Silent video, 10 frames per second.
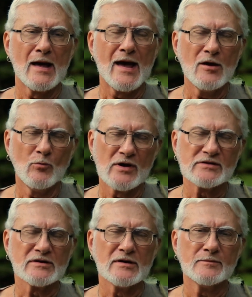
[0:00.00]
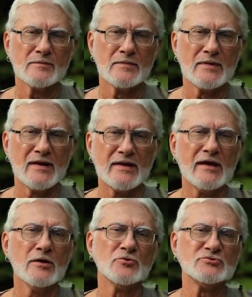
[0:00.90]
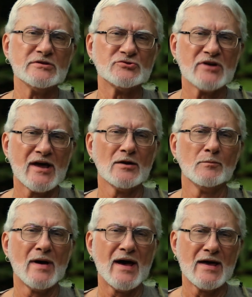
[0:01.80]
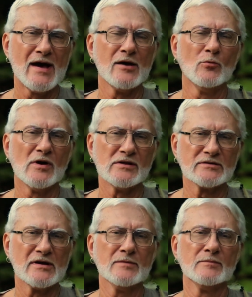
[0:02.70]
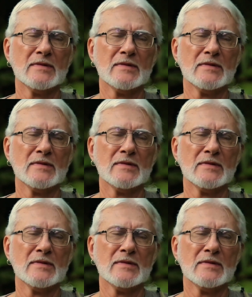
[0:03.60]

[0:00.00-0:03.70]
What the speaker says: Ayahuasca and the energy channeled by ayahuasca